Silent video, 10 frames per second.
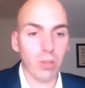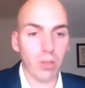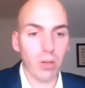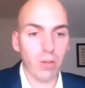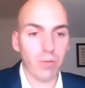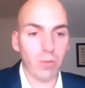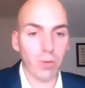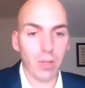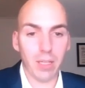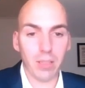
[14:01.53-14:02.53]
We're going to go
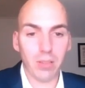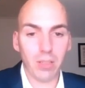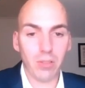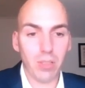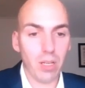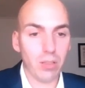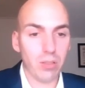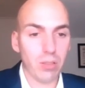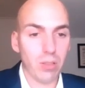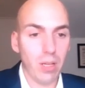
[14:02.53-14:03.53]
for 6
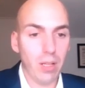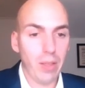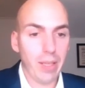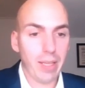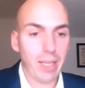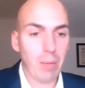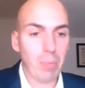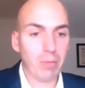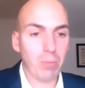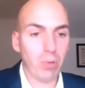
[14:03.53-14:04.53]
years
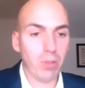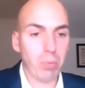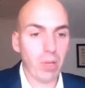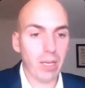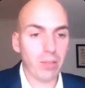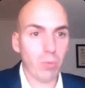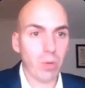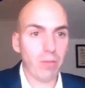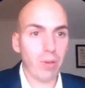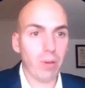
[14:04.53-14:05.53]
CAPEX multiplier.
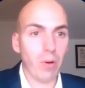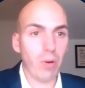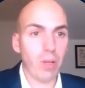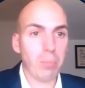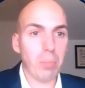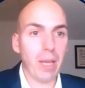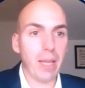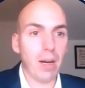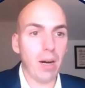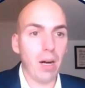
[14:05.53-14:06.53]
So what if we only
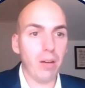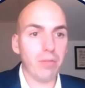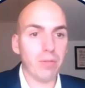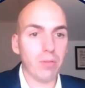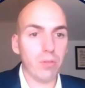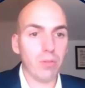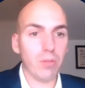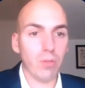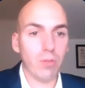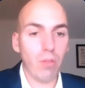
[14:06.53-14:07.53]
pay half
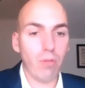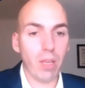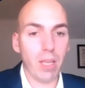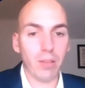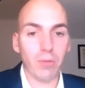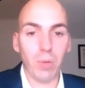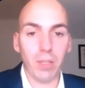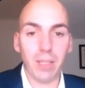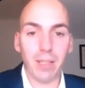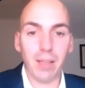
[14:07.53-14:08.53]
to 3 years?
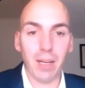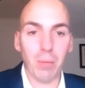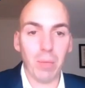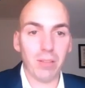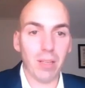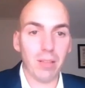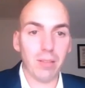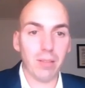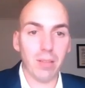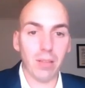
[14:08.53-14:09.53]
Well, that kind of makes
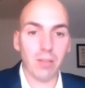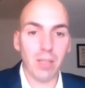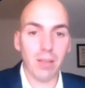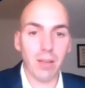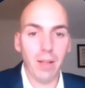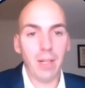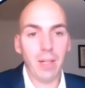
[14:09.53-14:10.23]
sense, doesn't it?